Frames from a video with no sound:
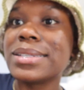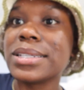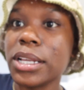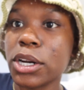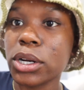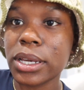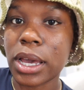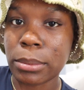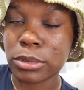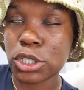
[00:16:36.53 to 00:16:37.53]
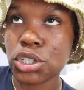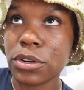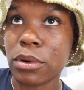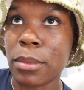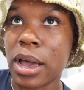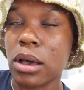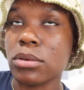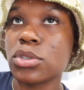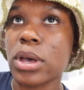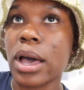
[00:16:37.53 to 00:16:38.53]
is literally up the street from my
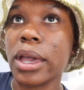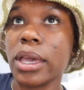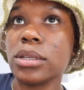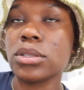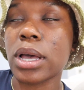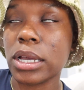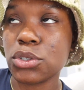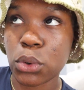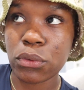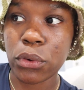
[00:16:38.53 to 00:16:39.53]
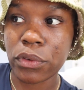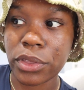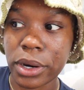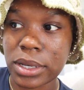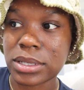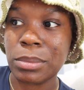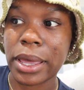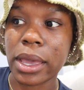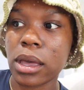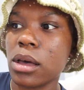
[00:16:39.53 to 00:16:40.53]
house. So I, I drove over there because I'm
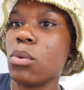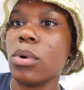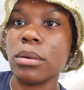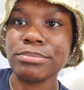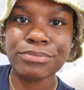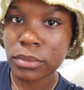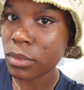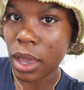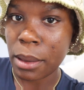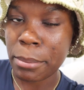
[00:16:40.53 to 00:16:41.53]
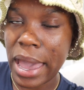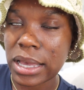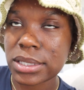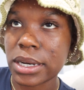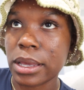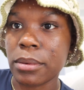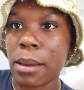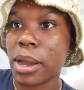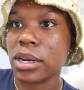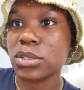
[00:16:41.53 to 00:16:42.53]
like, oh, well, I'm passing it.
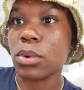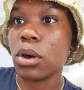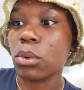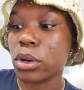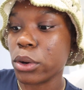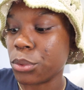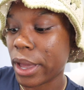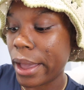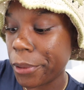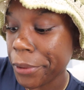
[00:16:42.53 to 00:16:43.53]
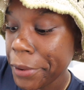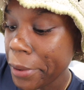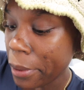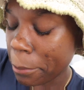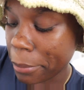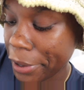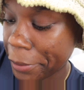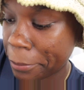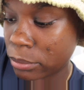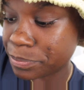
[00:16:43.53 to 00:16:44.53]
I might as well go now.
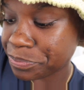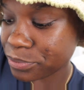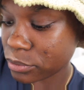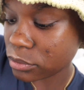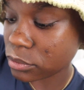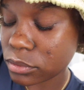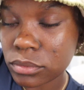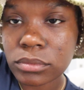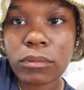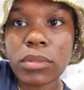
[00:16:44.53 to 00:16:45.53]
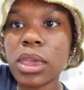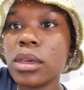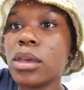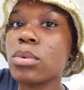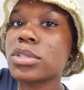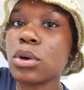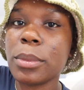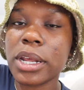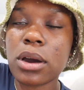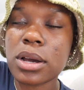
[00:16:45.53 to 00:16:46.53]
But it was so
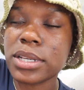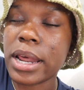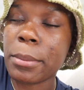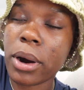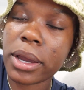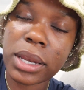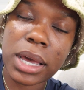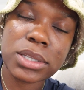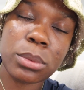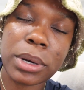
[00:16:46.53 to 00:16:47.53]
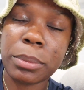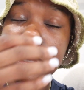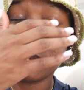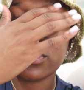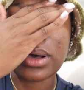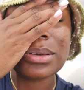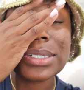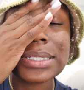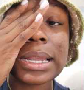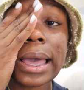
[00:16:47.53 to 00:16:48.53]
many cars in that parking lot, so many people. I was
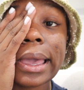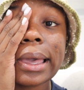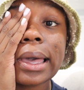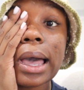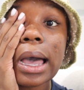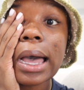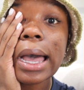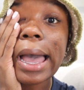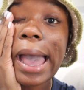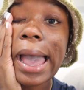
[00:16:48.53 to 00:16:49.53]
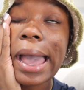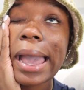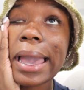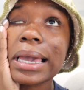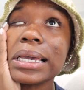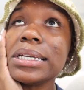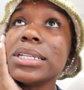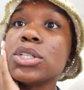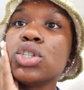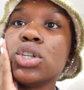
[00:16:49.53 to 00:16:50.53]
just like,
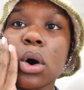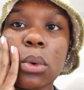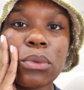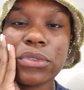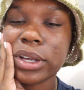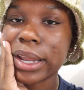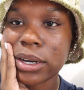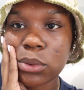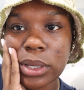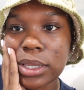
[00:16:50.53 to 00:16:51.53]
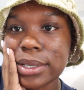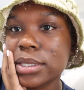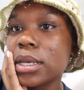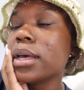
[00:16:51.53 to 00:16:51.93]
I don't feel like doing this.